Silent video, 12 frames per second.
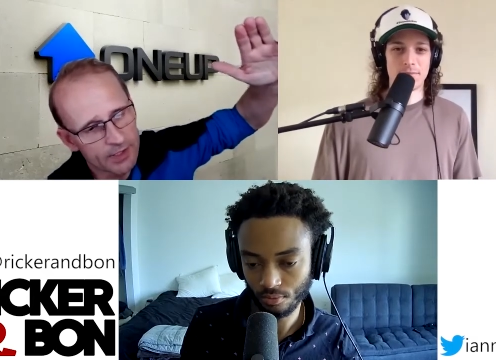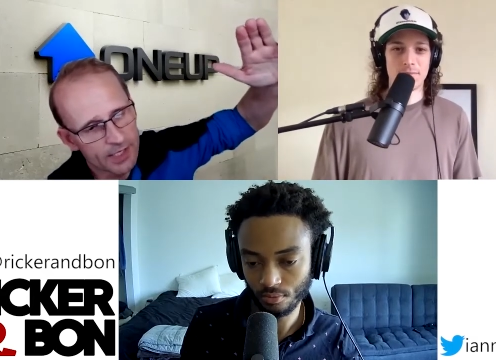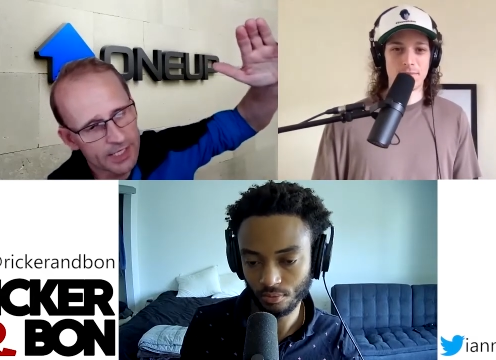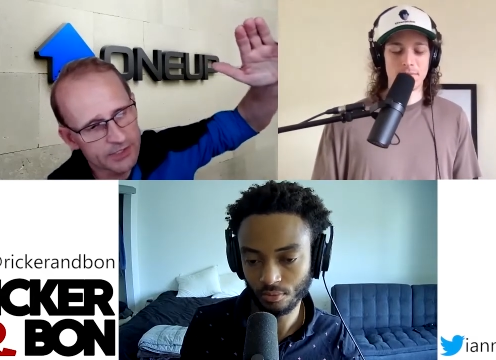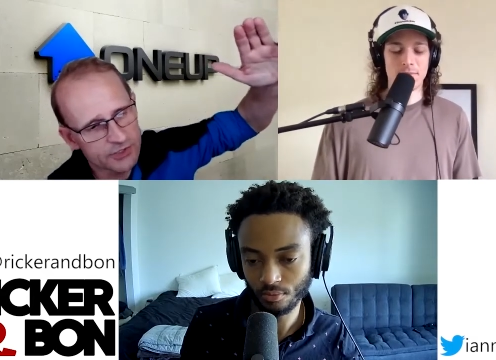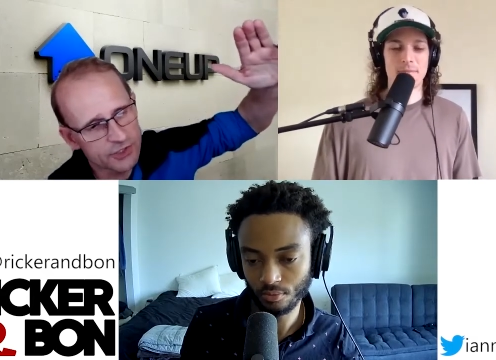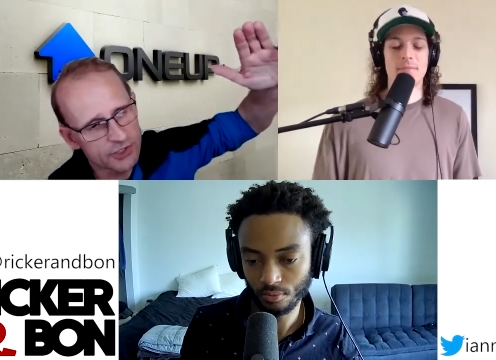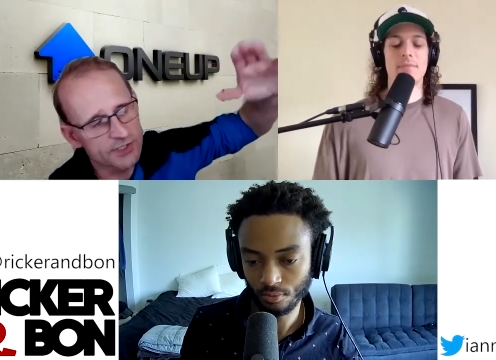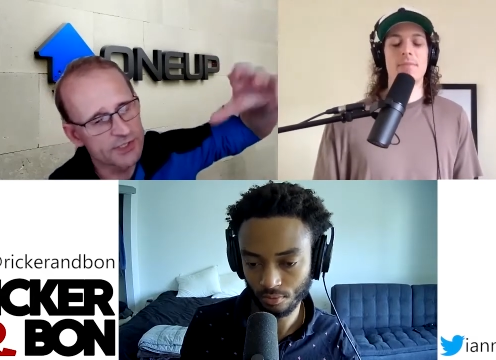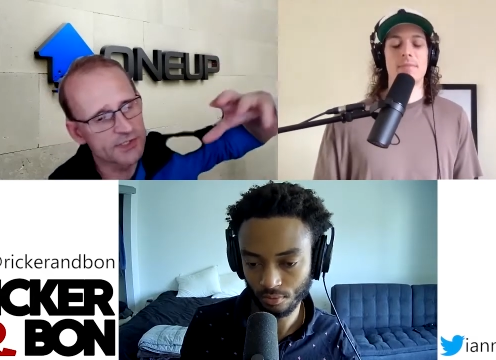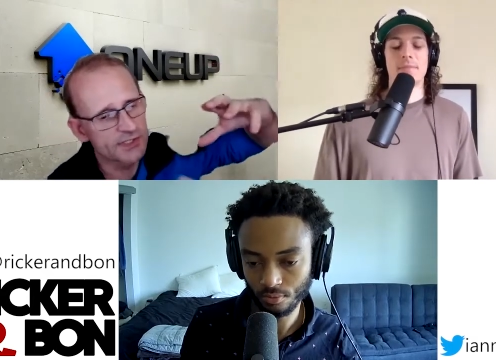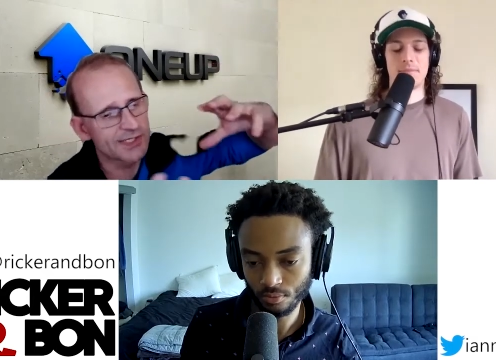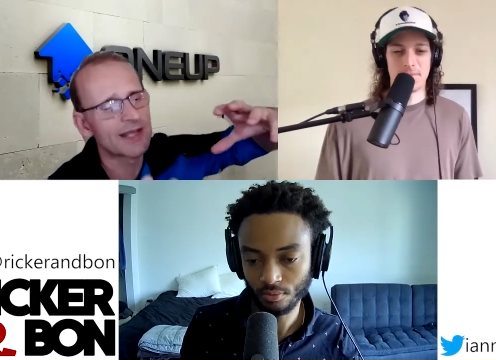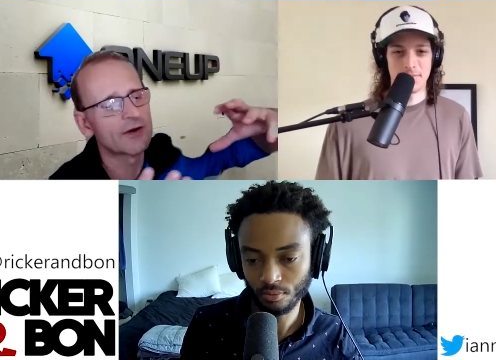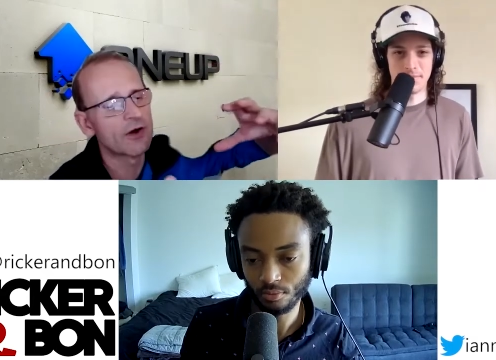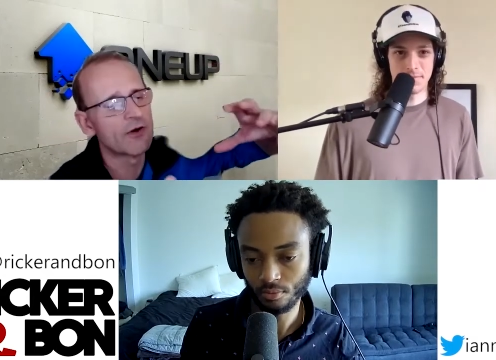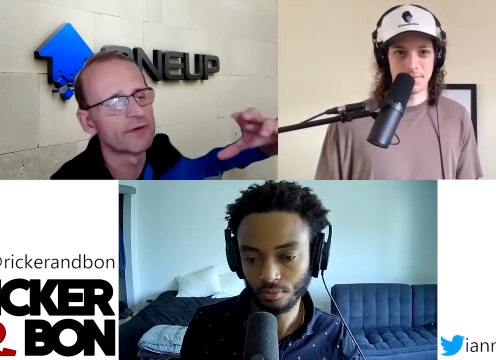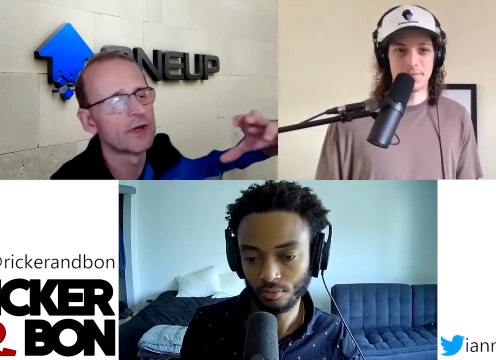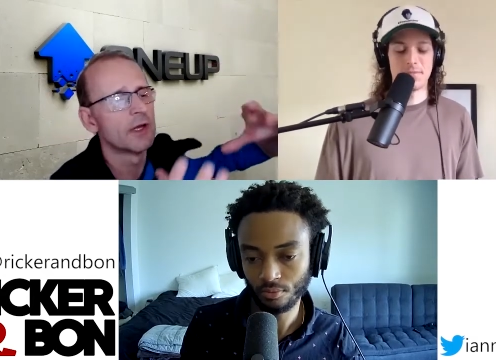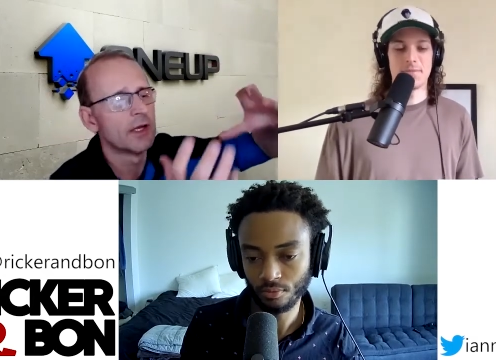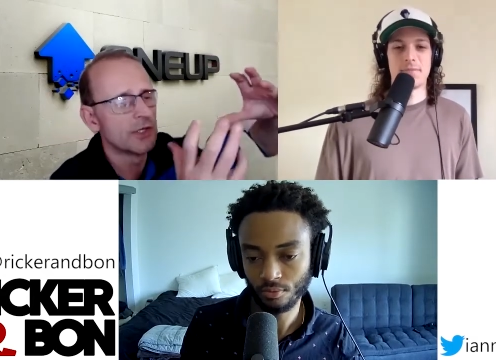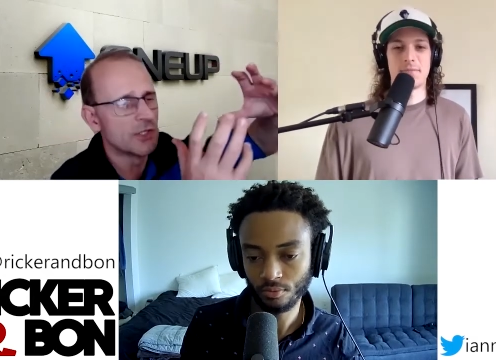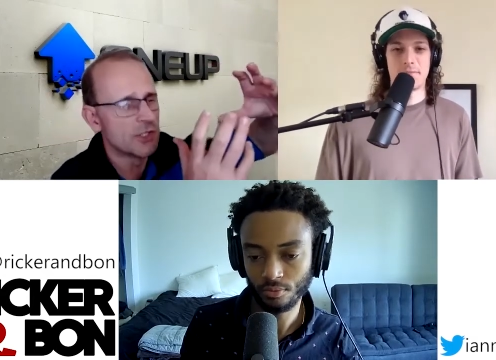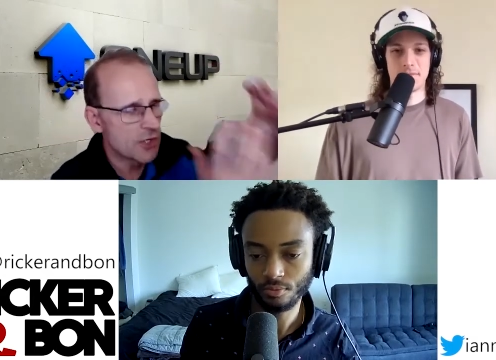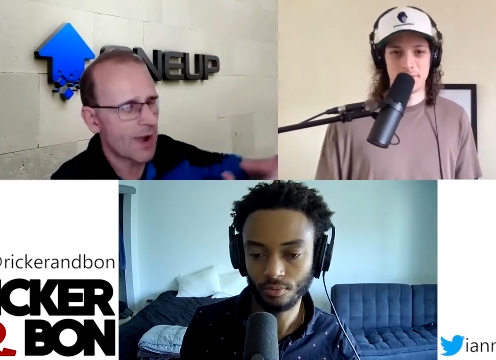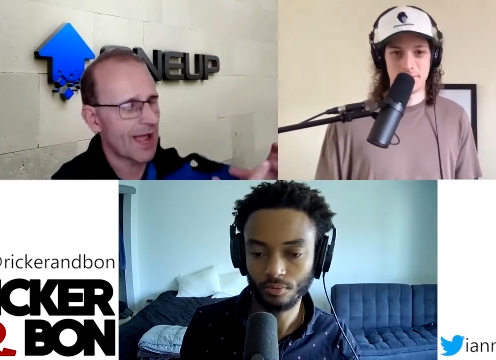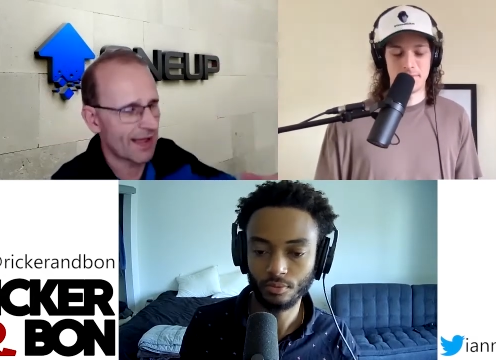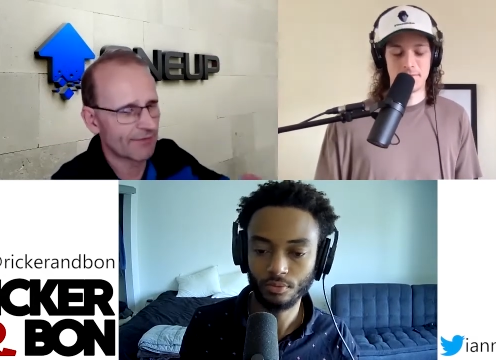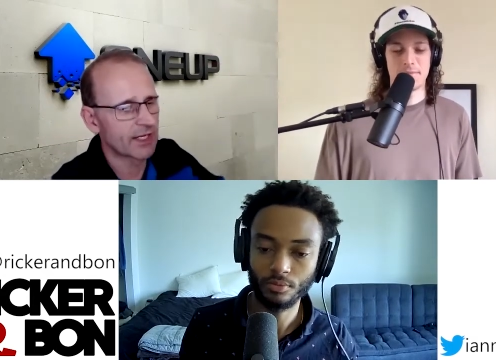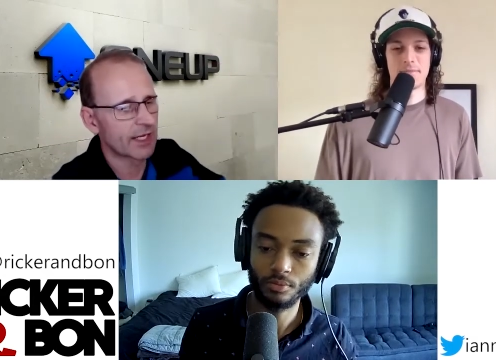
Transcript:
Speaker 1: It's just instead of you having